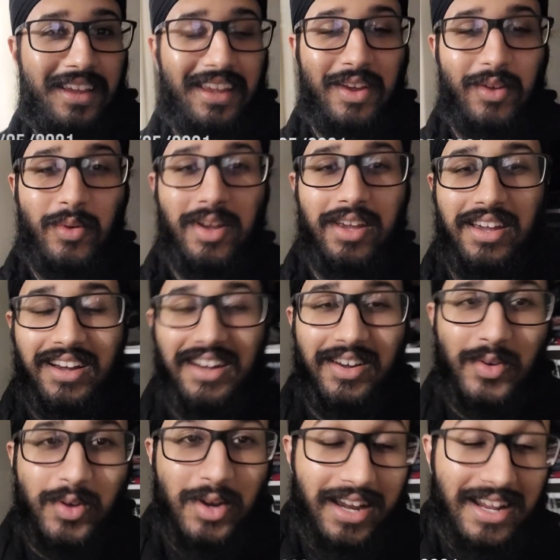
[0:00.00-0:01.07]
here we are.
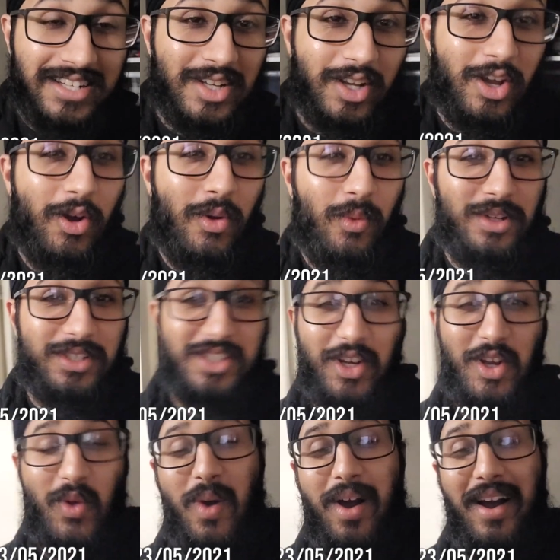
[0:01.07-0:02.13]
We're going to actually go watch
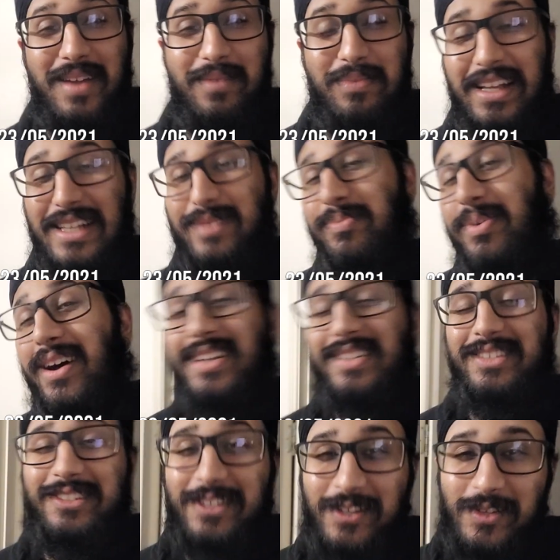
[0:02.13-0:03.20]
A Quiet Place
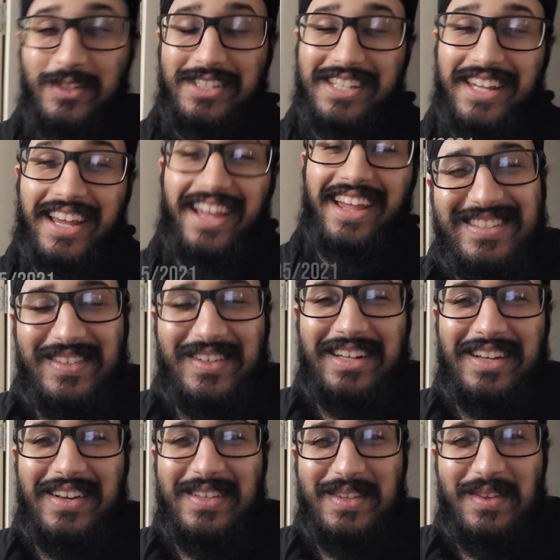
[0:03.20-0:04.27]
Part 2 today. So we're going
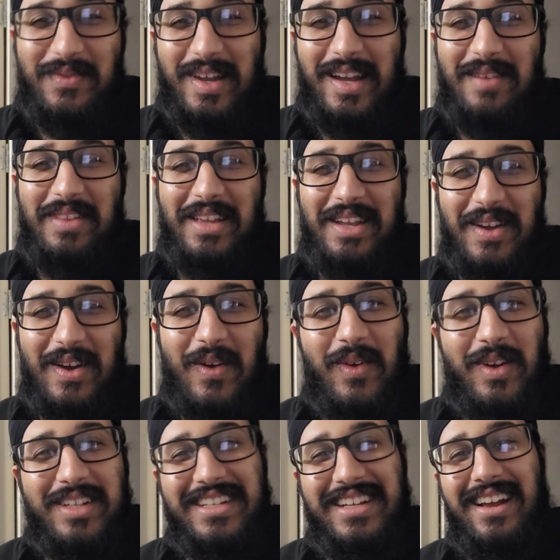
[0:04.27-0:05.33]
to go as a family and go
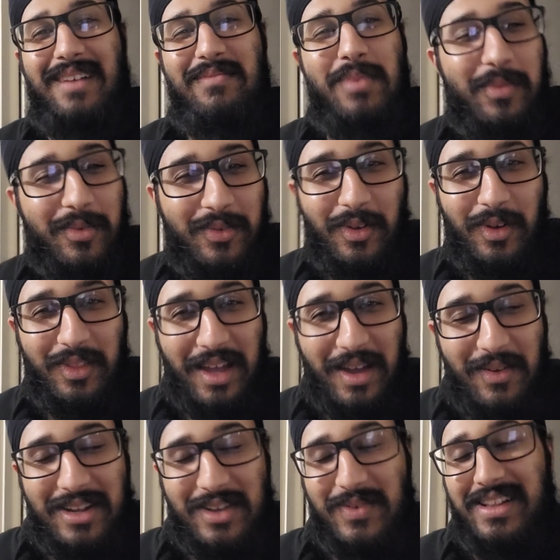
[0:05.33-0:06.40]
watch it. But before that,
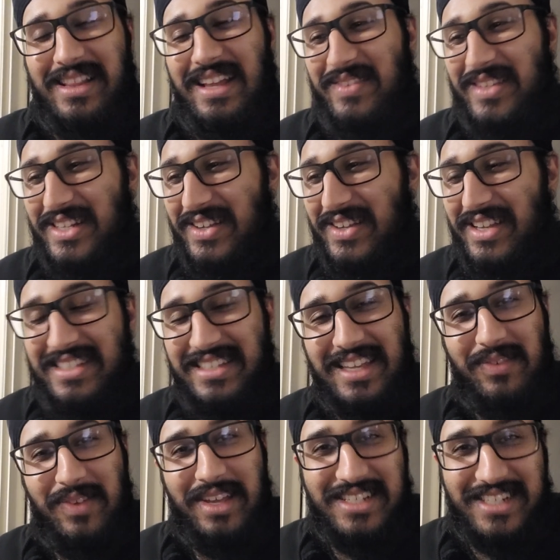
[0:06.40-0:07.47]
what I quickly have to do is
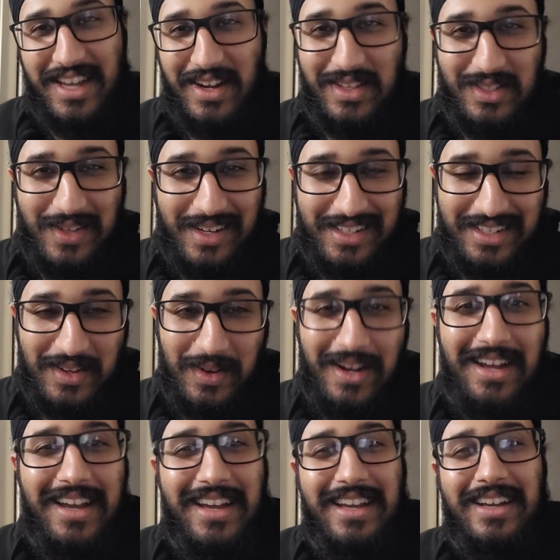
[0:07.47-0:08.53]
give a shout out to Harjeevan,
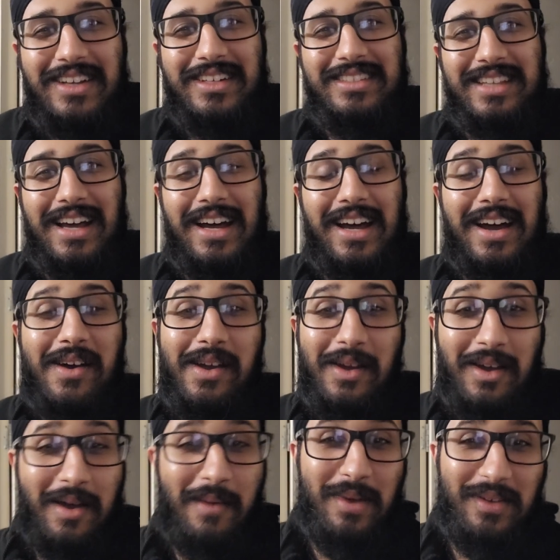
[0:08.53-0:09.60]
because
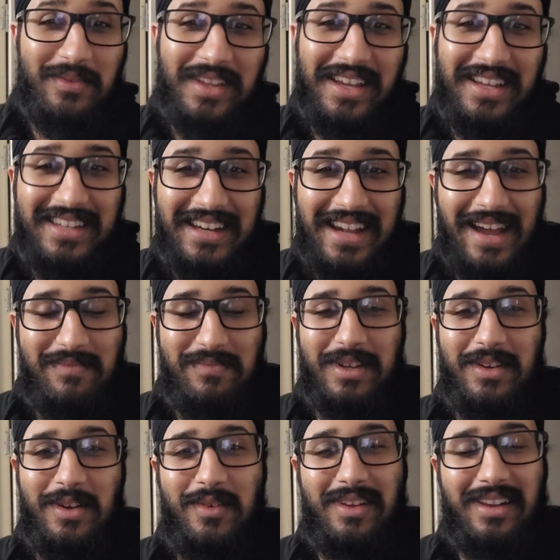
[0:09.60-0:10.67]
her birthday did
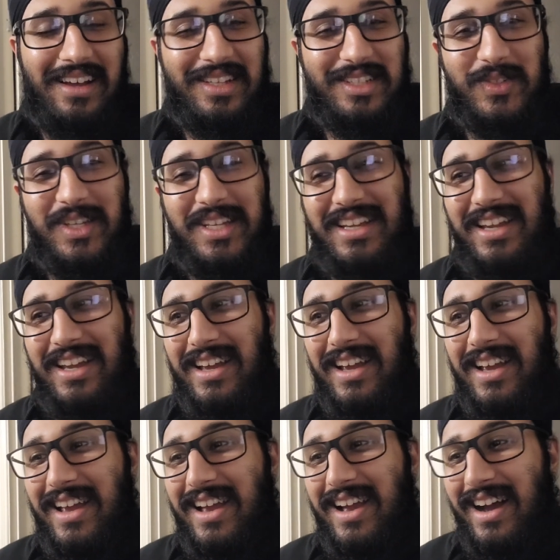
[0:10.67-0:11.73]
happen over last week.
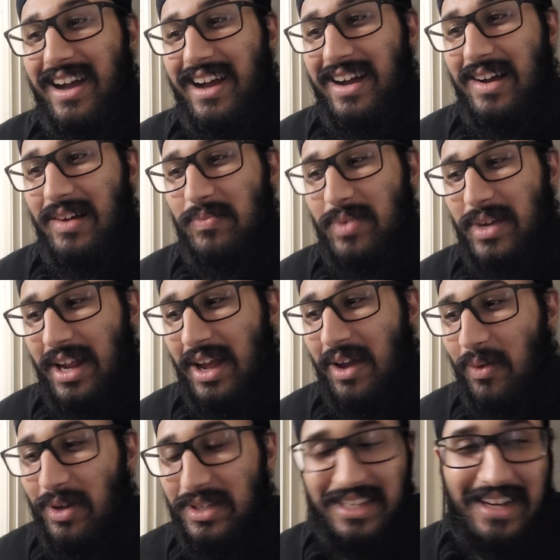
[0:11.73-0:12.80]
But I
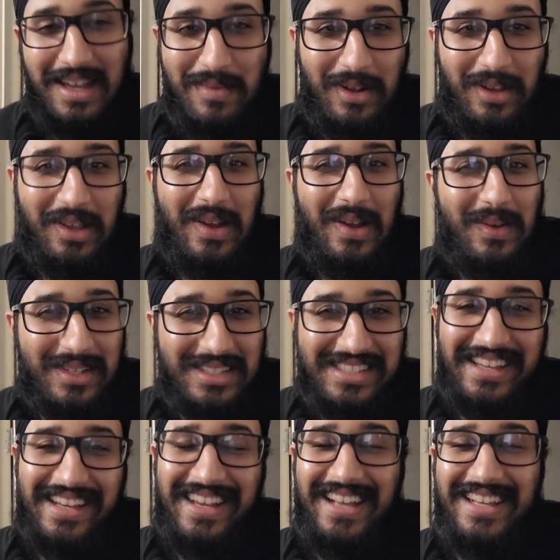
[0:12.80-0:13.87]
was unable to go. I was
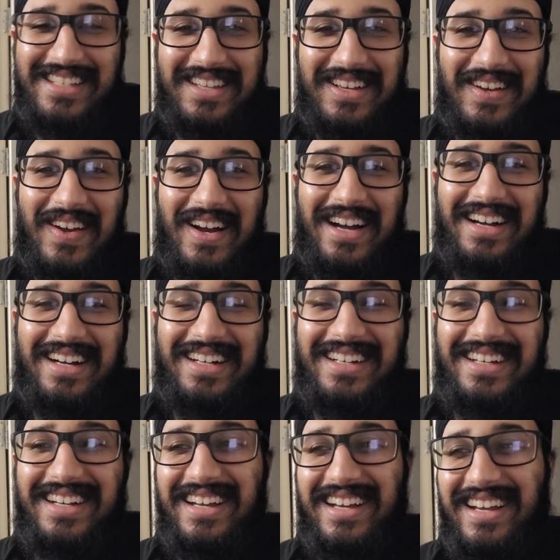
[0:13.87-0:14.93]
sick. So,
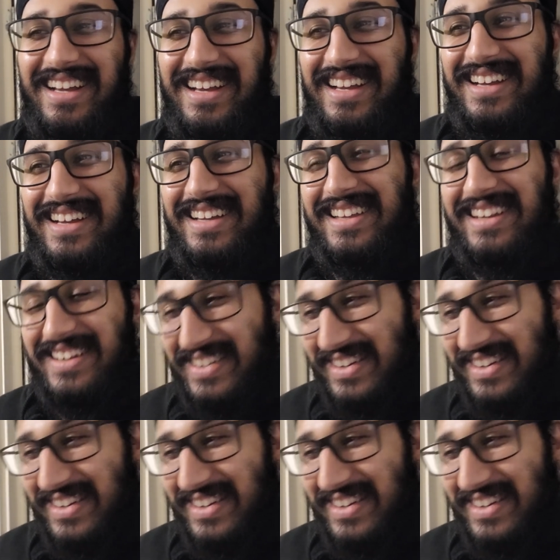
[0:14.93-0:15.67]
you know,